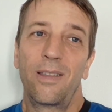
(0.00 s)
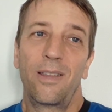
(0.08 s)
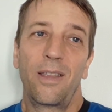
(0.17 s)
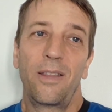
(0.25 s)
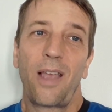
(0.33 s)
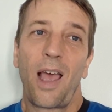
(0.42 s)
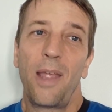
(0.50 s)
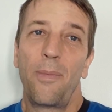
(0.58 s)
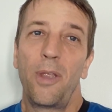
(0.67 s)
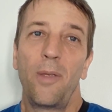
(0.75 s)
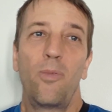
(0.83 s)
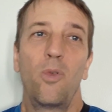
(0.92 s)
The Thai
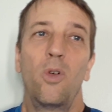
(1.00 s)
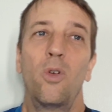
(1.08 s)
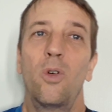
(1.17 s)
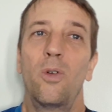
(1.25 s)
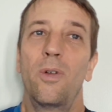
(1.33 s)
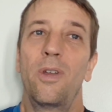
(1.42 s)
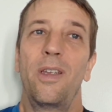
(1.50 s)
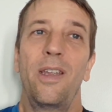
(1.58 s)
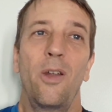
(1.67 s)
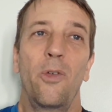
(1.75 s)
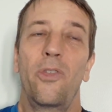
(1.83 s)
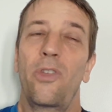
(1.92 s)
people, you
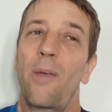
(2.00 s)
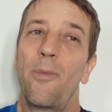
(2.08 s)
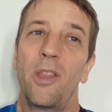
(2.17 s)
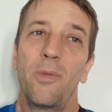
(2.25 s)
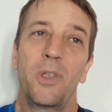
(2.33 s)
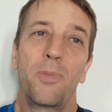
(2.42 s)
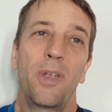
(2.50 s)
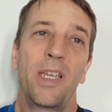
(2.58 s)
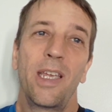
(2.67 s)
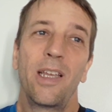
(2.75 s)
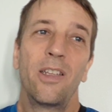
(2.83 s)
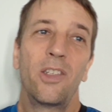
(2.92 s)
know, some of them speak
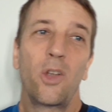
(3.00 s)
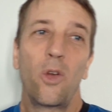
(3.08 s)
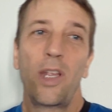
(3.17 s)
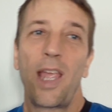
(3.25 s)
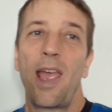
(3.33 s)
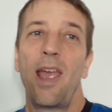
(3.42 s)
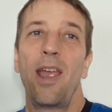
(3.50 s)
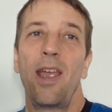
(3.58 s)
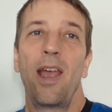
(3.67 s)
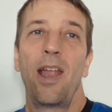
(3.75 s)
English okay,